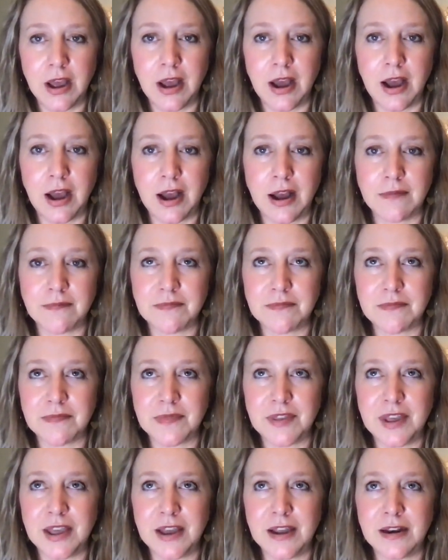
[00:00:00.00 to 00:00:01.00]
um,
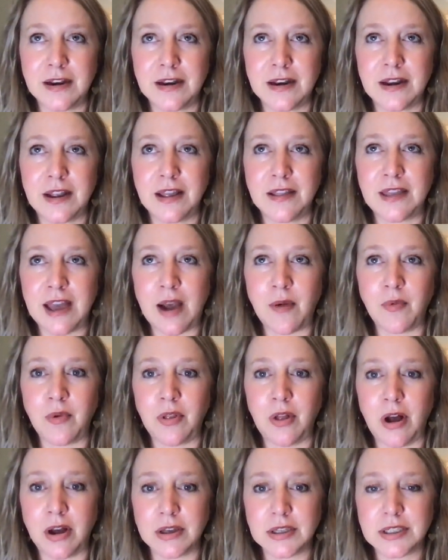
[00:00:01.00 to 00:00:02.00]
then that will
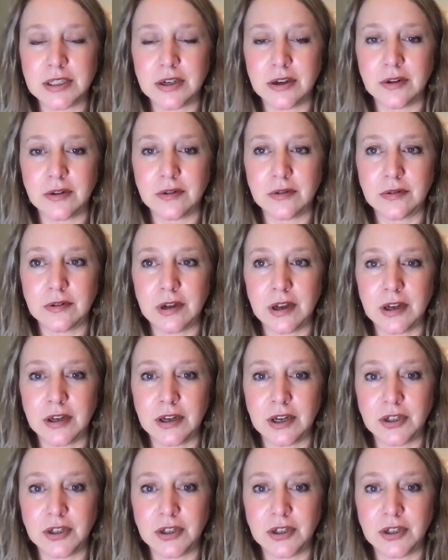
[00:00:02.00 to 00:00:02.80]
also uh,